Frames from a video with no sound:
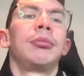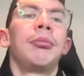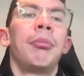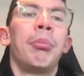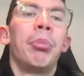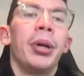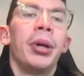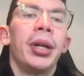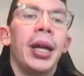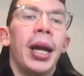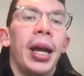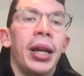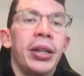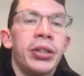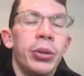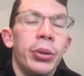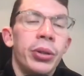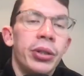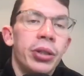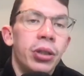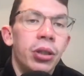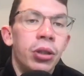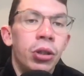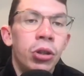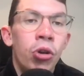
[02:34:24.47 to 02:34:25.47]
But yeah, so
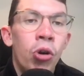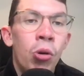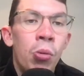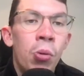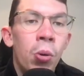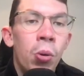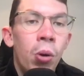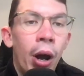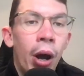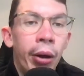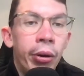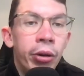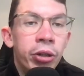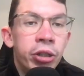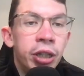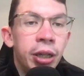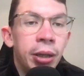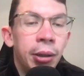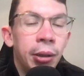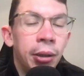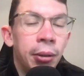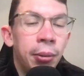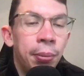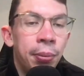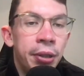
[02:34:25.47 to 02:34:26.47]
it's normal
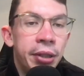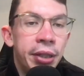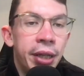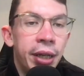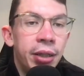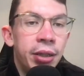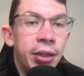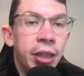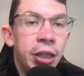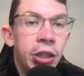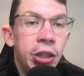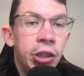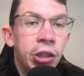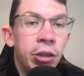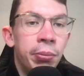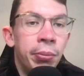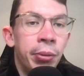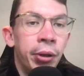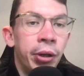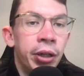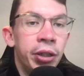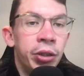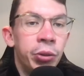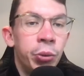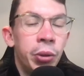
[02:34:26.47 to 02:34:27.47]
ownership percentage
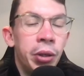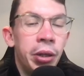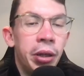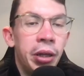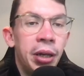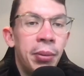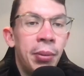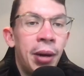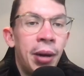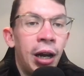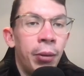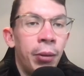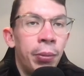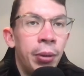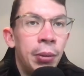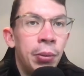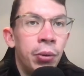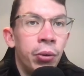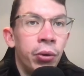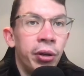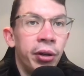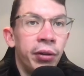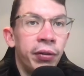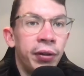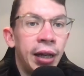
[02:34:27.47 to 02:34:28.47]
combined with the amount of people
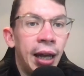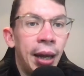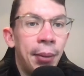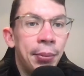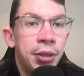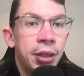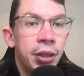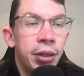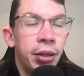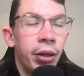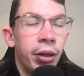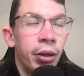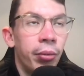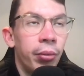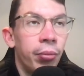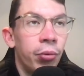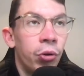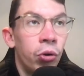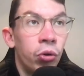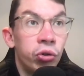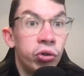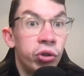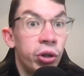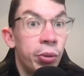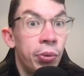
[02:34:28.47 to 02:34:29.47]
that have captained them
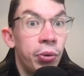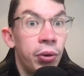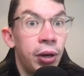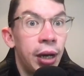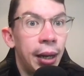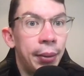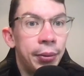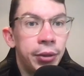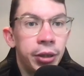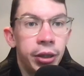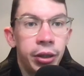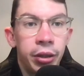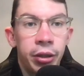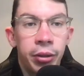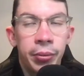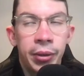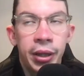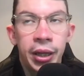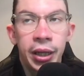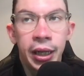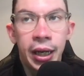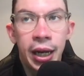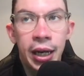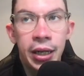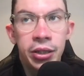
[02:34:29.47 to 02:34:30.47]
or triple captained them in
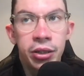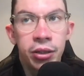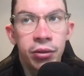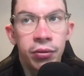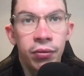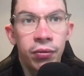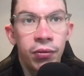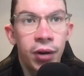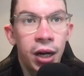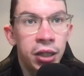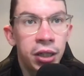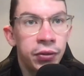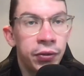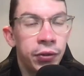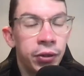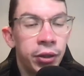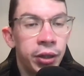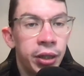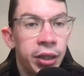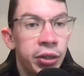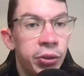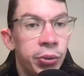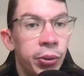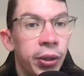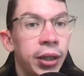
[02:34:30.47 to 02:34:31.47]
the case of Rashford
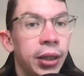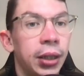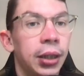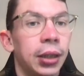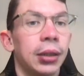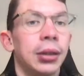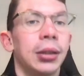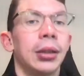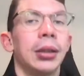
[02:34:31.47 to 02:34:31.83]
this week.